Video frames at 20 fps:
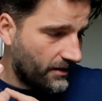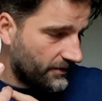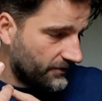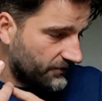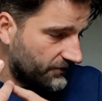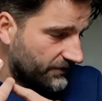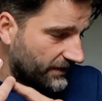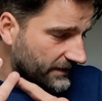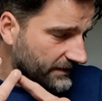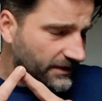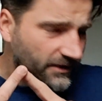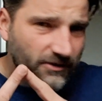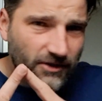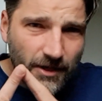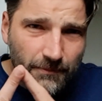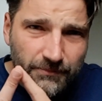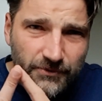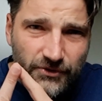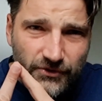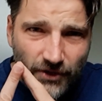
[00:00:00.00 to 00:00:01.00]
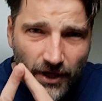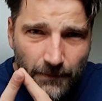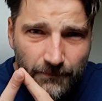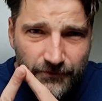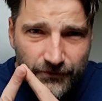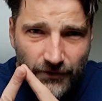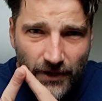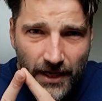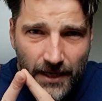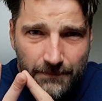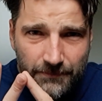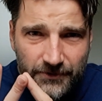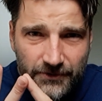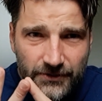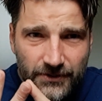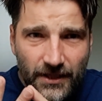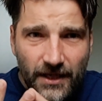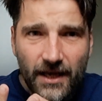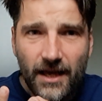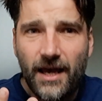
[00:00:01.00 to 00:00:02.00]
setting up some
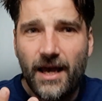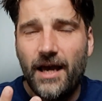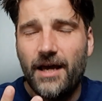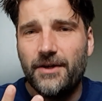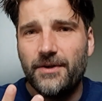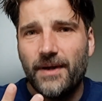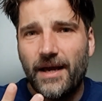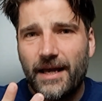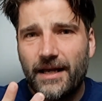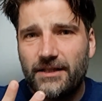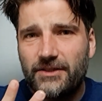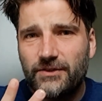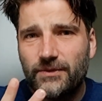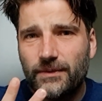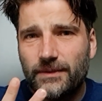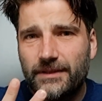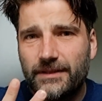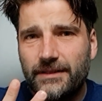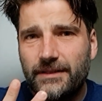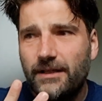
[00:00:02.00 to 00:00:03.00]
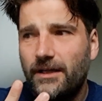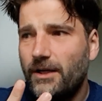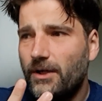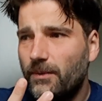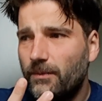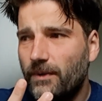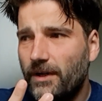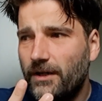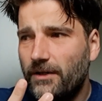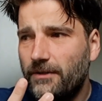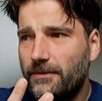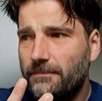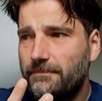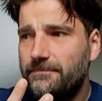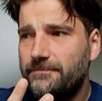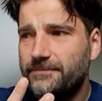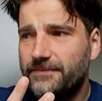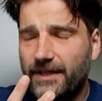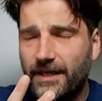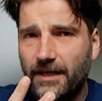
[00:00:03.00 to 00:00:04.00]
traps, and actually, well,
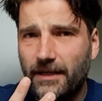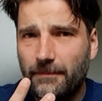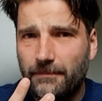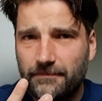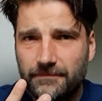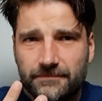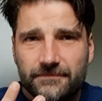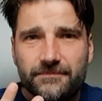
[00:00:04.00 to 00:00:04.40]
yeah,